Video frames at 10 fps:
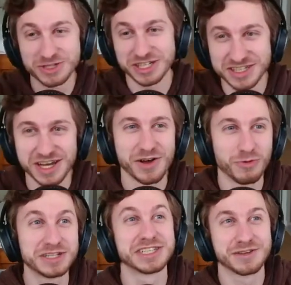is
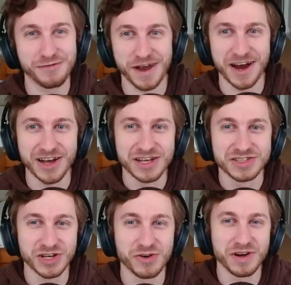fair.
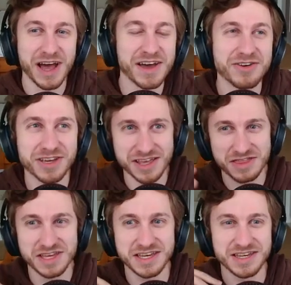So now I don't get
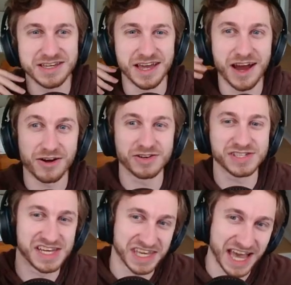the errors
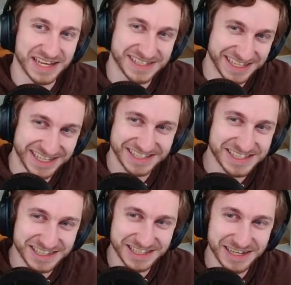like as
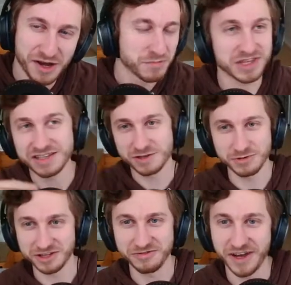instantly, but that's
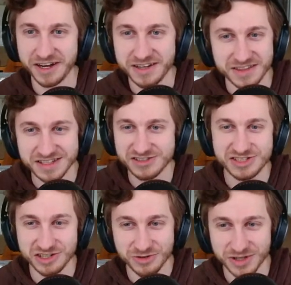completely fine. This is
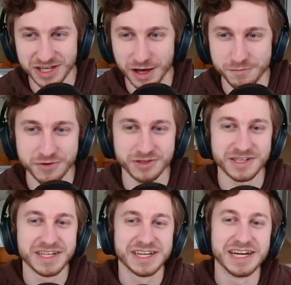still really helpful,
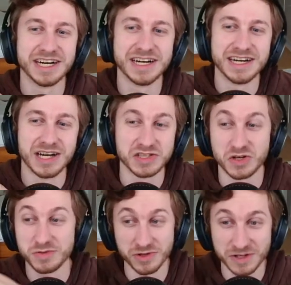and
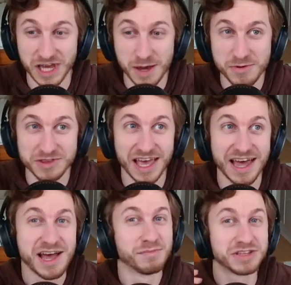so I'm totally happy with
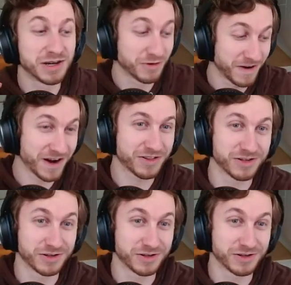that. But they were very clear.